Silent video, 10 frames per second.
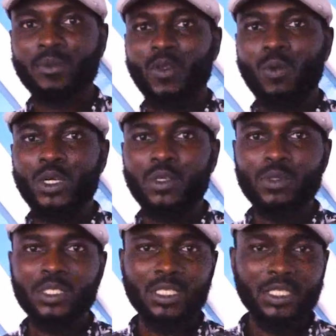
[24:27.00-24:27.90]
by working
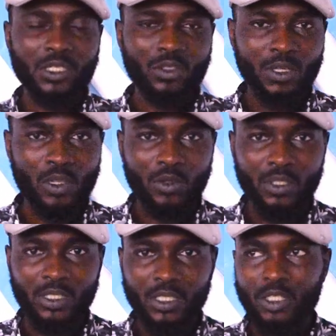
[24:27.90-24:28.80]
with international
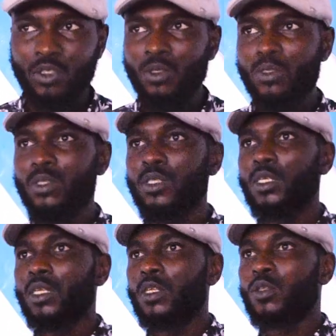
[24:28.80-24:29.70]
organizations
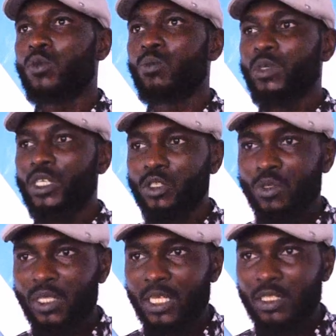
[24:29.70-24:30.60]
to make
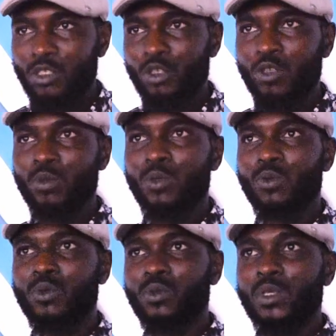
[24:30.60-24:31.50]
sure that the young
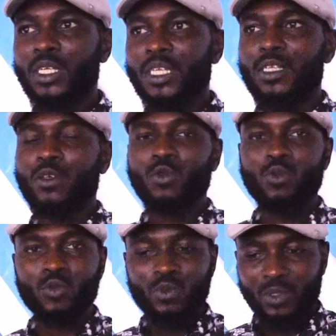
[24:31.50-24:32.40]
people
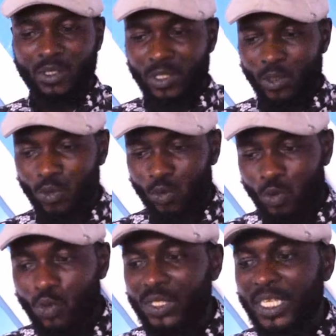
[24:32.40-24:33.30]
who, on
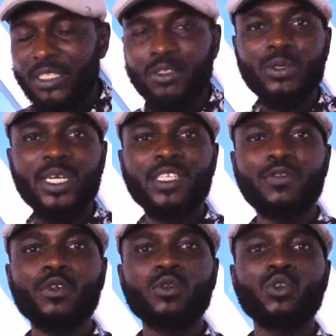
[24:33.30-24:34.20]
whose Nigeria's
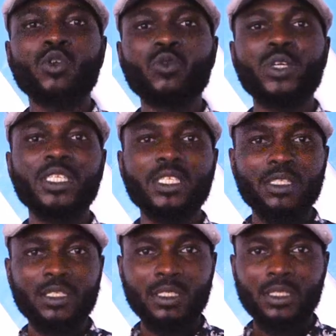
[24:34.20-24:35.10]
future
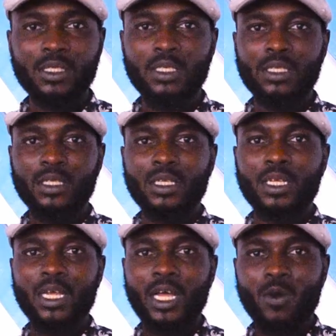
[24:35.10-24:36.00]
rests,
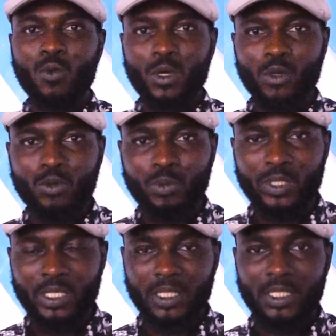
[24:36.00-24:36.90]
are well
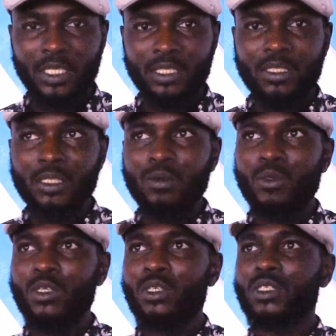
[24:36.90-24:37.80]
represented,
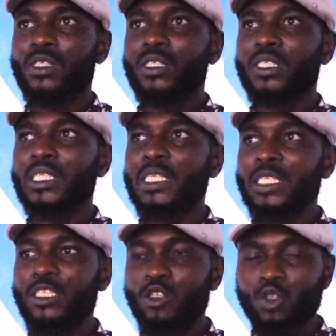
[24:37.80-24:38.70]
because
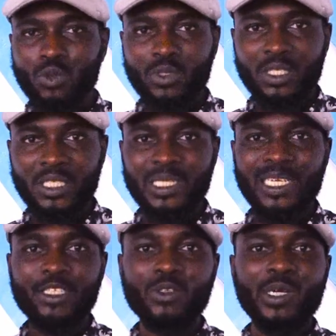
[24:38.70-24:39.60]
the youth is
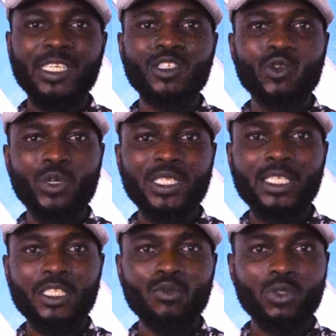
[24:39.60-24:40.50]
Nigeria's
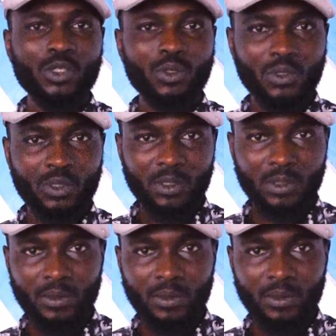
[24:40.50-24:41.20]
greatest resource,